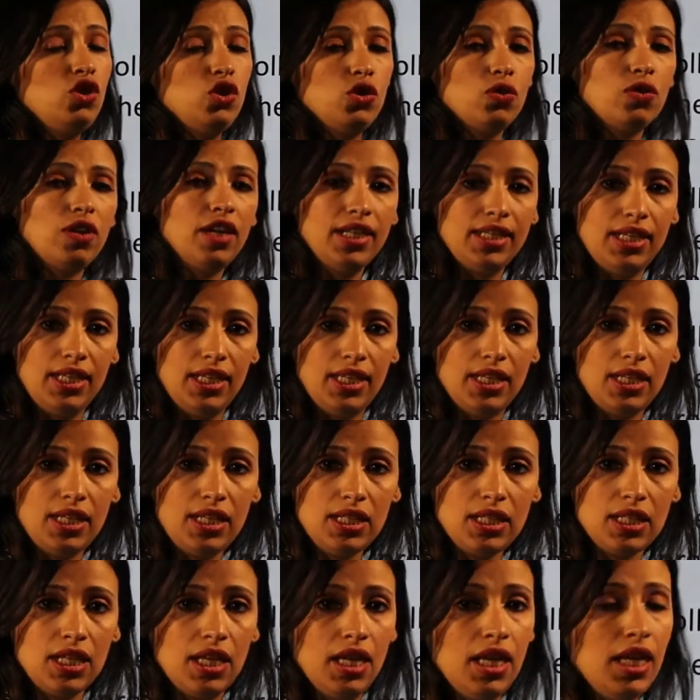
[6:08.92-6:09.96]
your
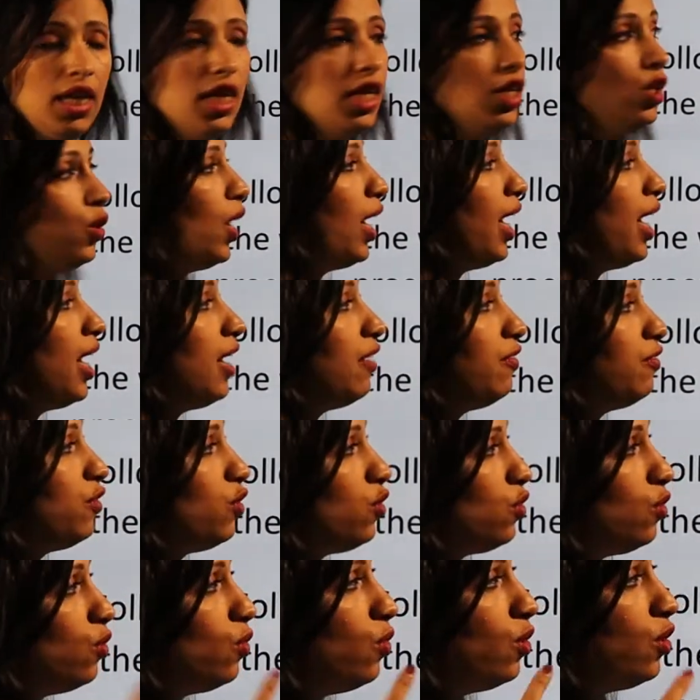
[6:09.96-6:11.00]
ideas. You have to